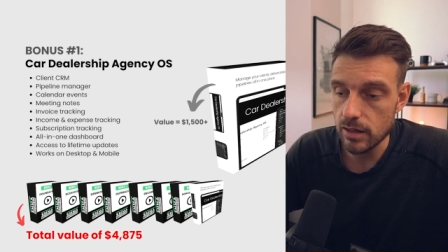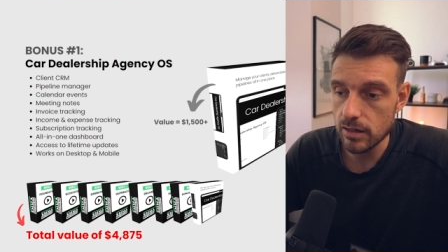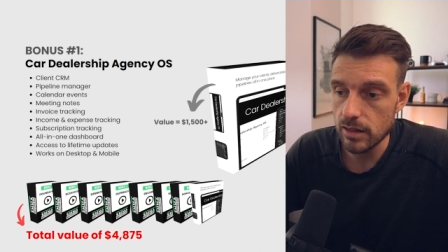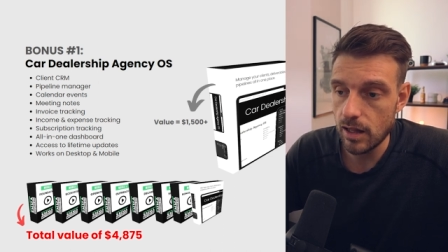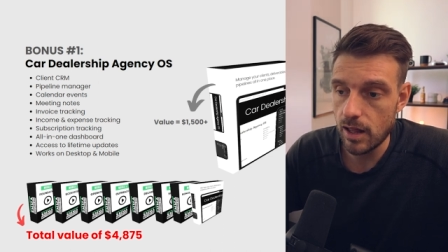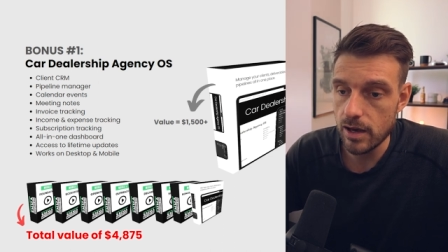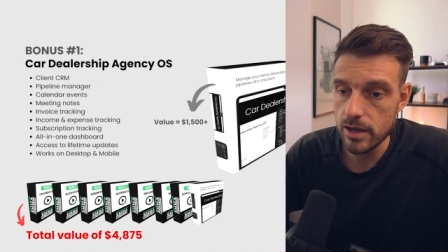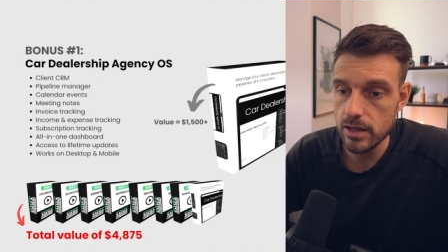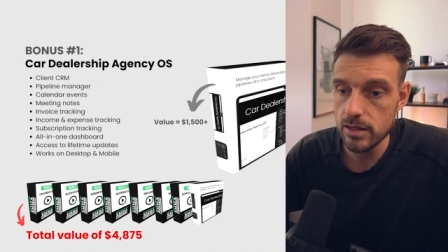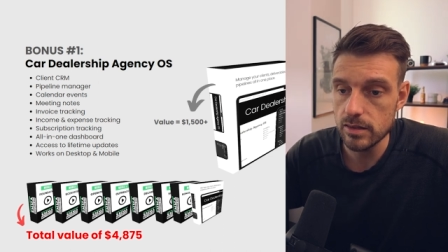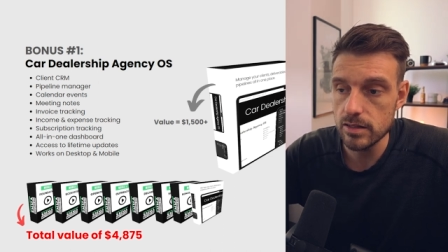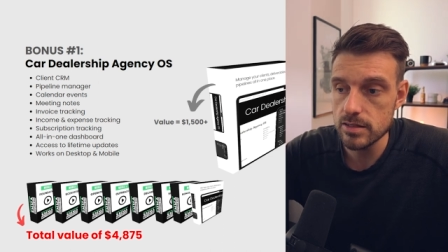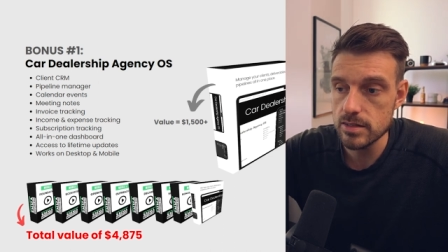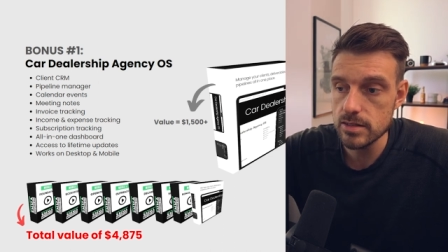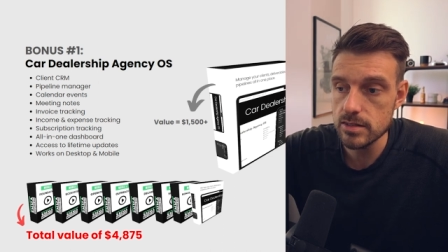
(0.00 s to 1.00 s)
a client
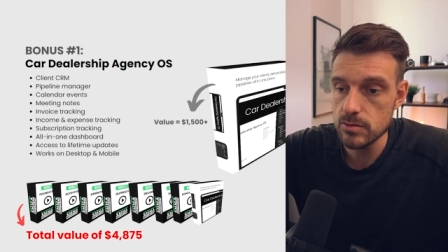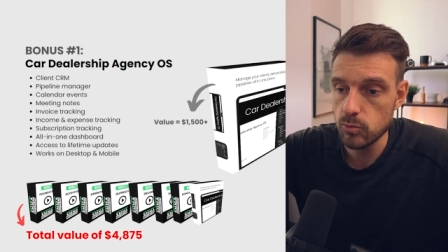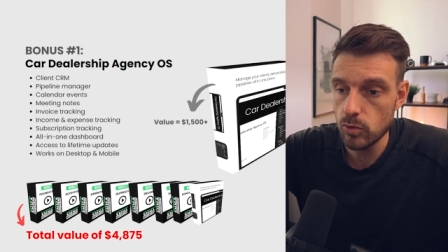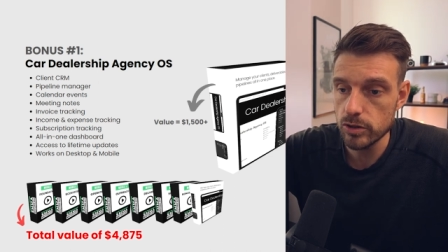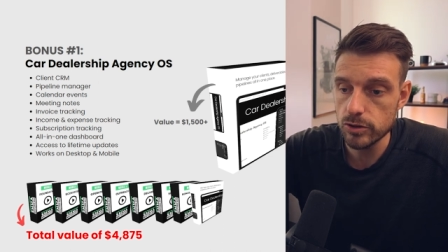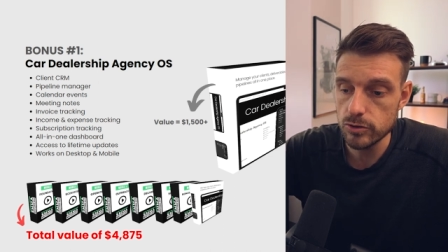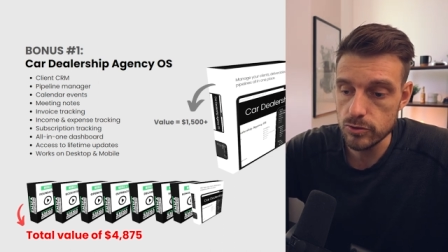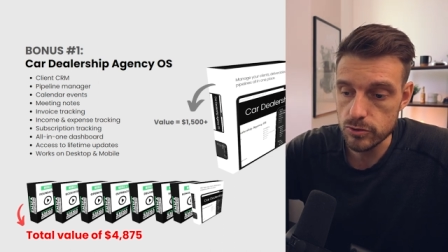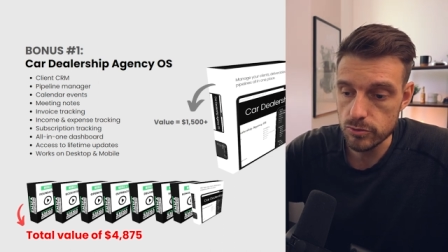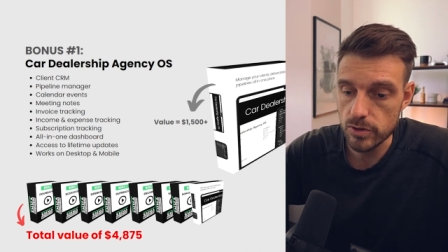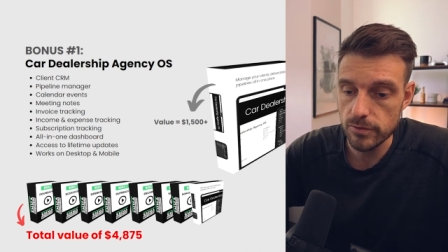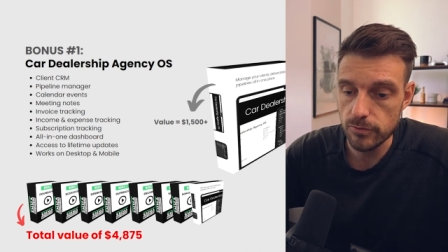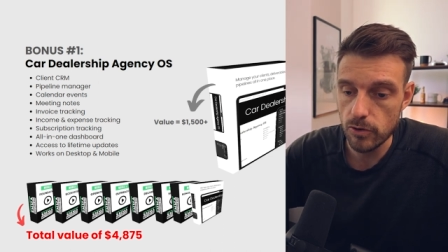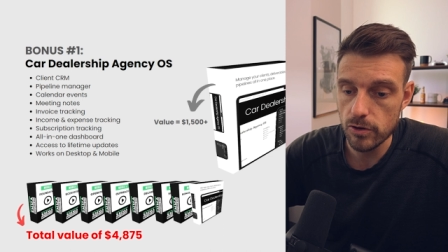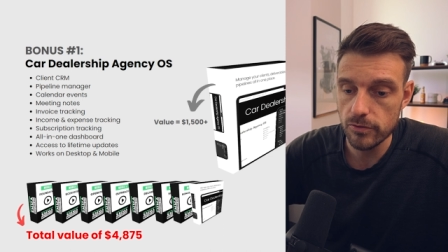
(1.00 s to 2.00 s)
this is one two
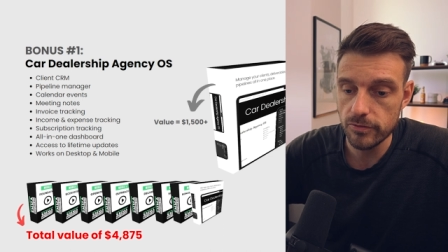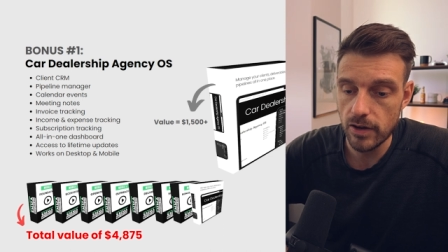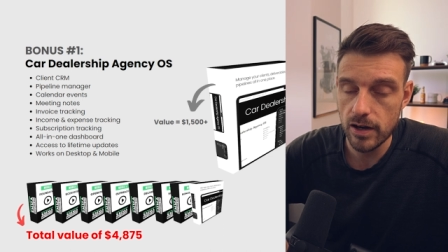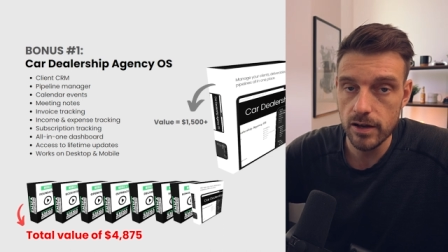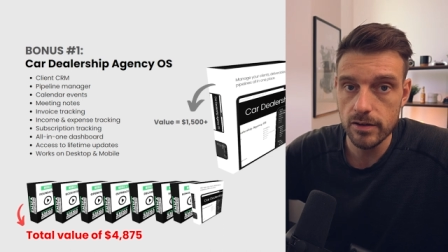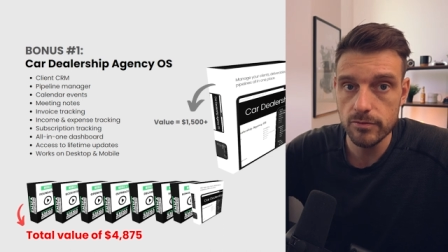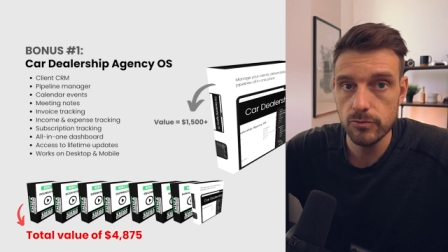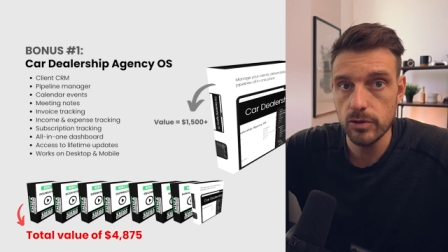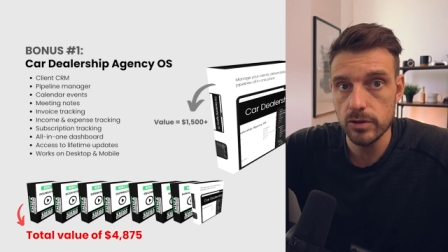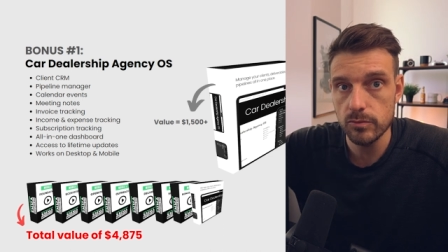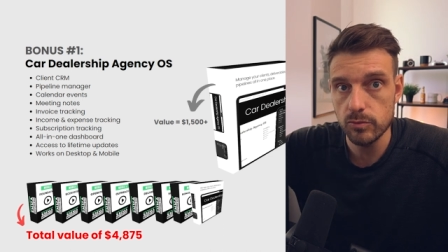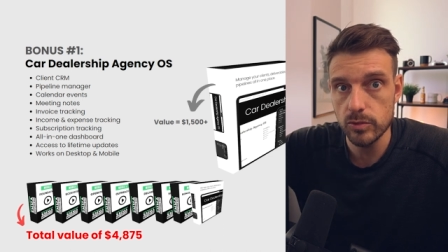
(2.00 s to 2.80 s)
three four five what